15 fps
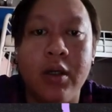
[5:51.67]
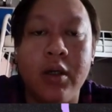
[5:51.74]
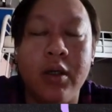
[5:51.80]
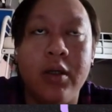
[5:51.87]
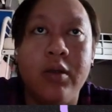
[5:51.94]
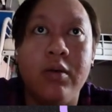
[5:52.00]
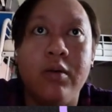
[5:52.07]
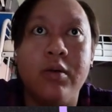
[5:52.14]

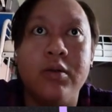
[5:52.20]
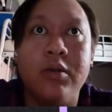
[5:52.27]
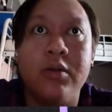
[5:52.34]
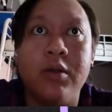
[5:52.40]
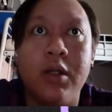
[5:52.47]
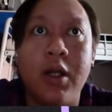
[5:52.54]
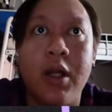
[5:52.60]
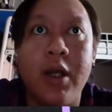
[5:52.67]
It also
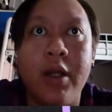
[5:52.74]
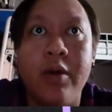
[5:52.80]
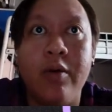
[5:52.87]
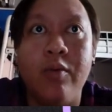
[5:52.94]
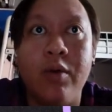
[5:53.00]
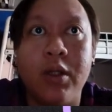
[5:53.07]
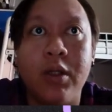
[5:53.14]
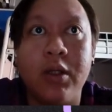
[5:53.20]
aligns
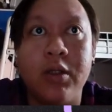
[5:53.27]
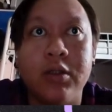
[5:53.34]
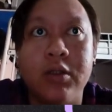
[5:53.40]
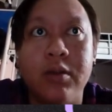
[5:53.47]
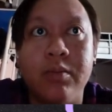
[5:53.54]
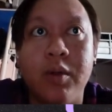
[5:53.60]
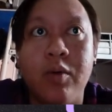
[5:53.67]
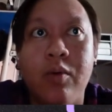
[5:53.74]
what
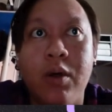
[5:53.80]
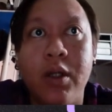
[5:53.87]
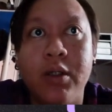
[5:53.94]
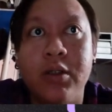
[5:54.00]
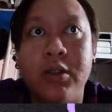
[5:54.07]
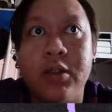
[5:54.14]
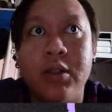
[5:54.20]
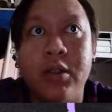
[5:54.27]
customer
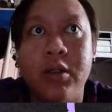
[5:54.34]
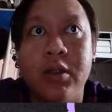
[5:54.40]
wants